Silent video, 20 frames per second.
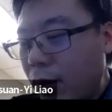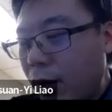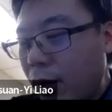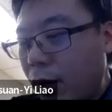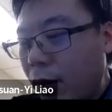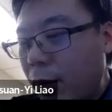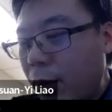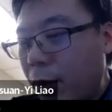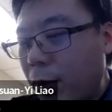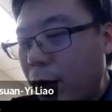
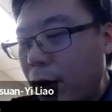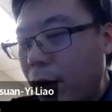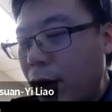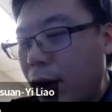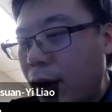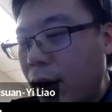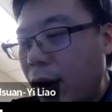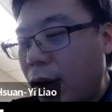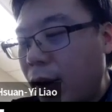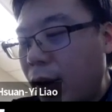a uh,
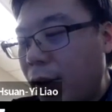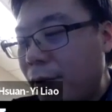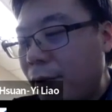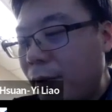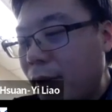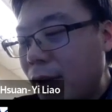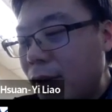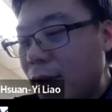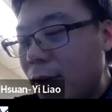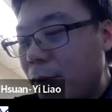weak
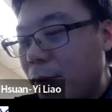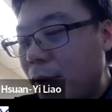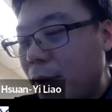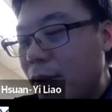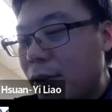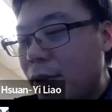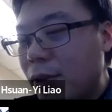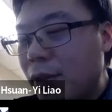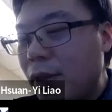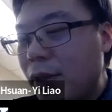equivalence
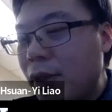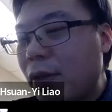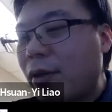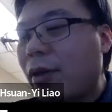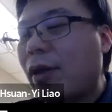between